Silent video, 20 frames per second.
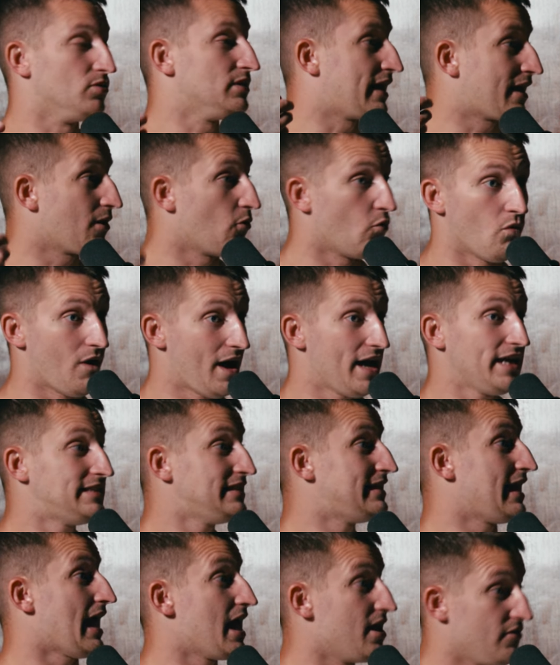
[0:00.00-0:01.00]
Like, why
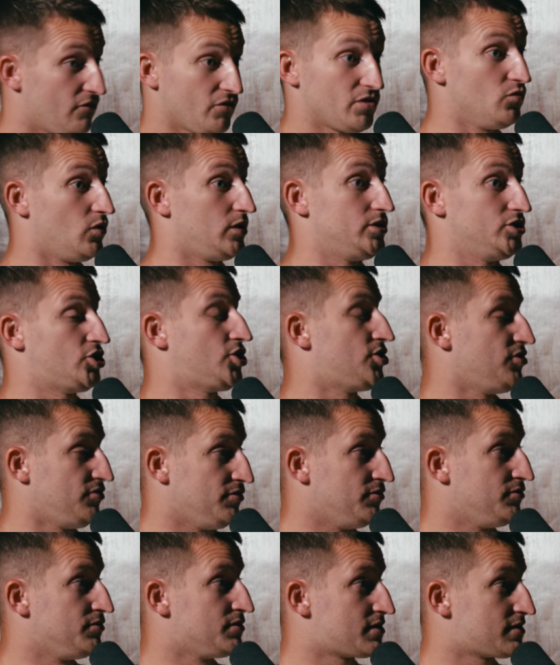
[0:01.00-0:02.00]
did everyone
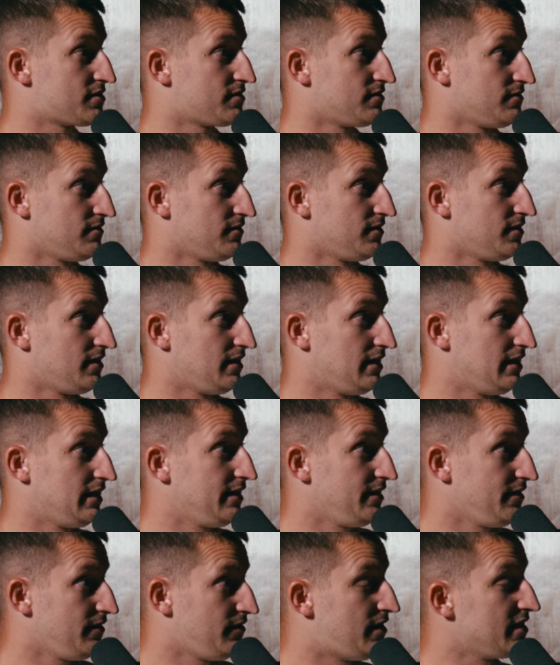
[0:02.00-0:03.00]
choose
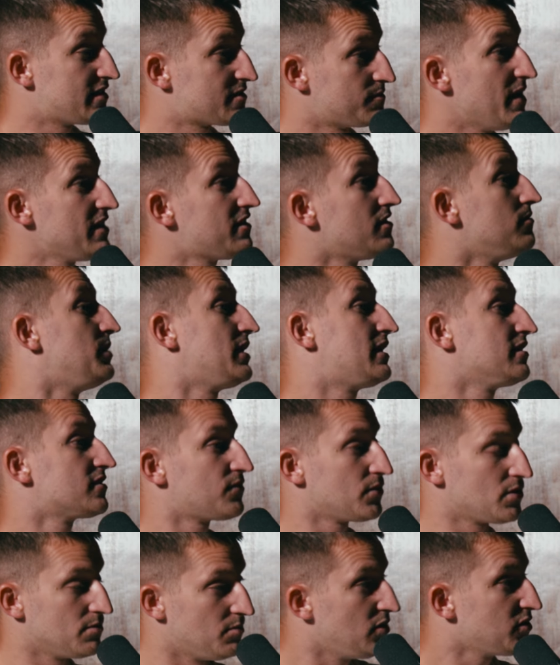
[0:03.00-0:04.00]
this method? Because
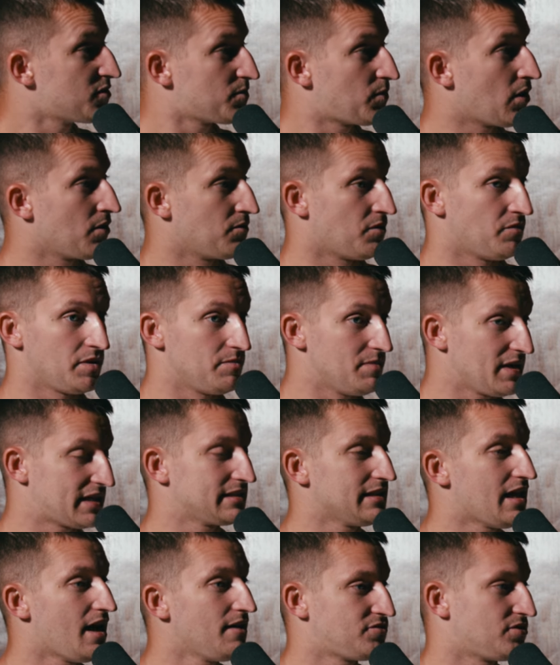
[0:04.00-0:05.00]
for the most part, when we mix
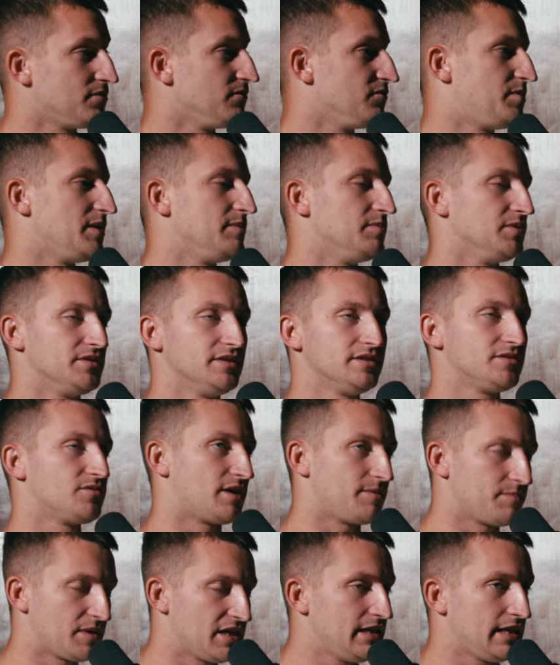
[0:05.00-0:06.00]
live stream for people, this is what
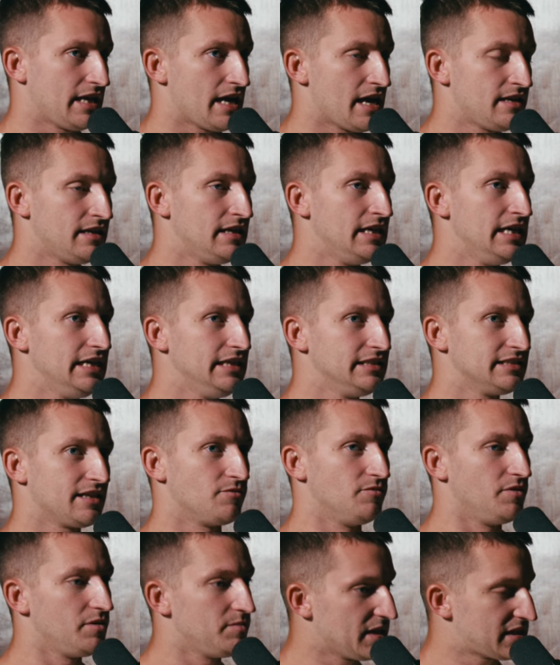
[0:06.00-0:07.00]
I'm getting at, is like
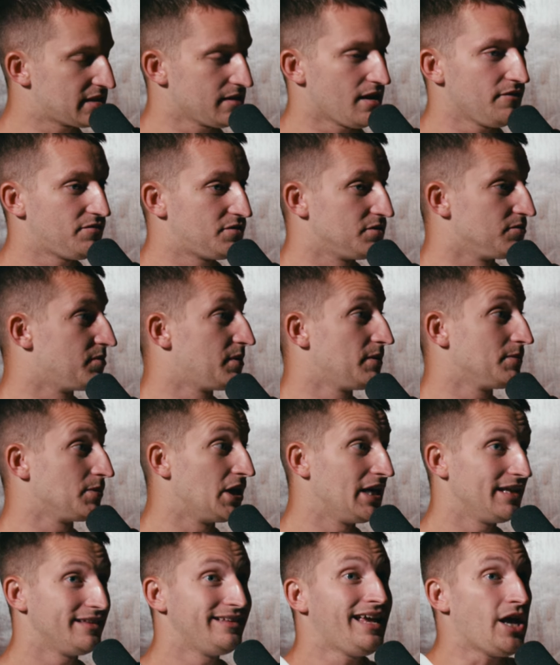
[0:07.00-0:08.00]
when we mix live stream for people,
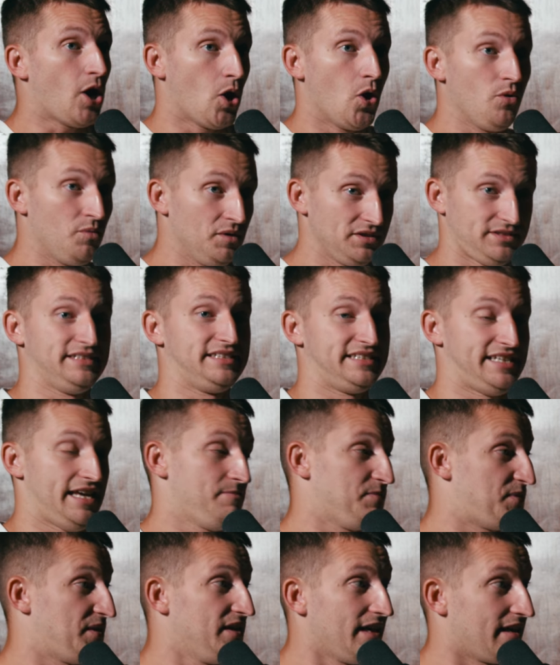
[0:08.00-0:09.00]
they all want the
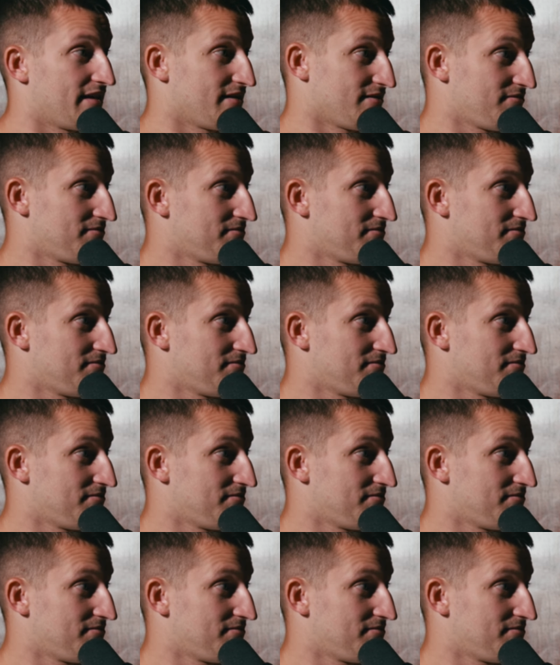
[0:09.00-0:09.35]
same thing.